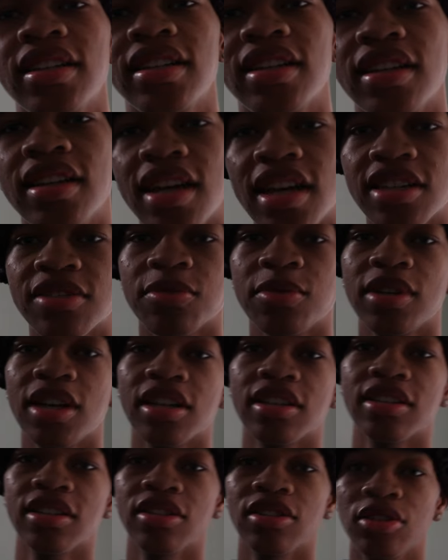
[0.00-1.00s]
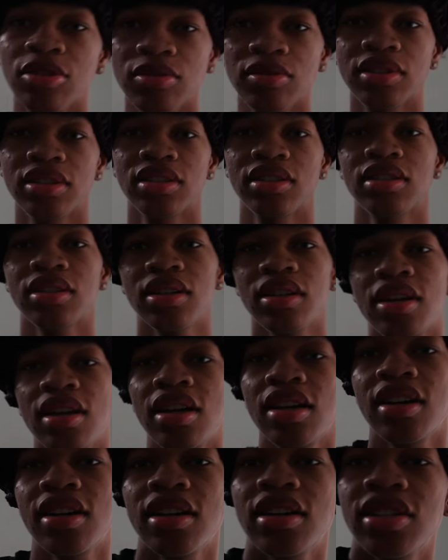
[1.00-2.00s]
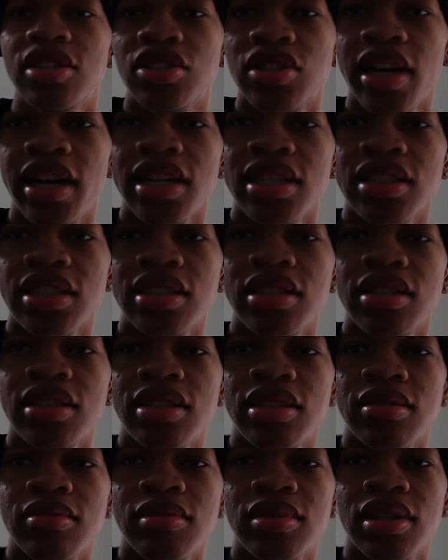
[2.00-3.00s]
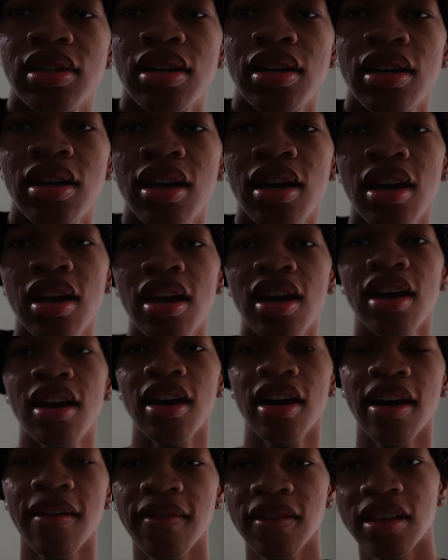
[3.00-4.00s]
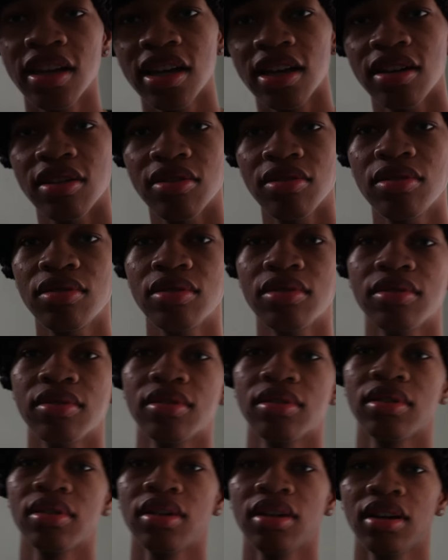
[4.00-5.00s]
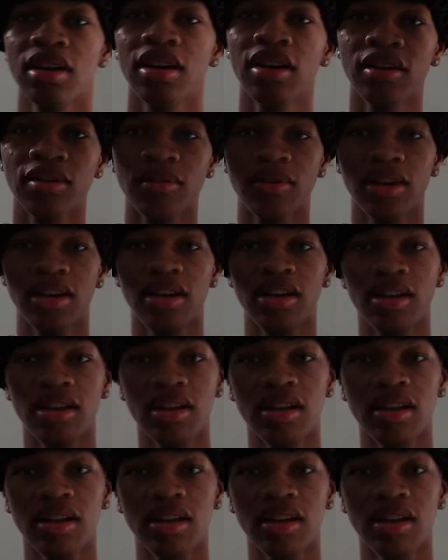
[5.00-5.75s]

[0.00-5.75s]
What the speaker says: Next, we got the newest attraction, see what I'm saying? Everything new. Wait.